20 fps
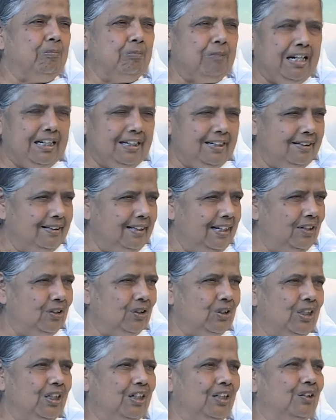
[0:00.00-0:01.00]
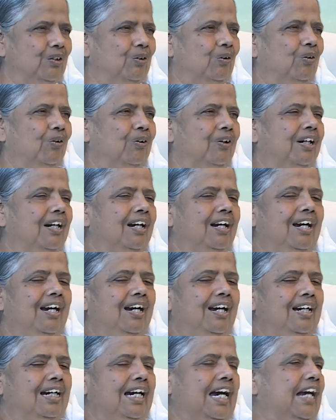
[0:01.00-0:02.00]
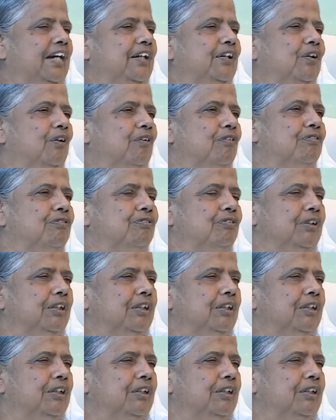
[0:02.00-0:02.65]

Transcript: meditation or kind of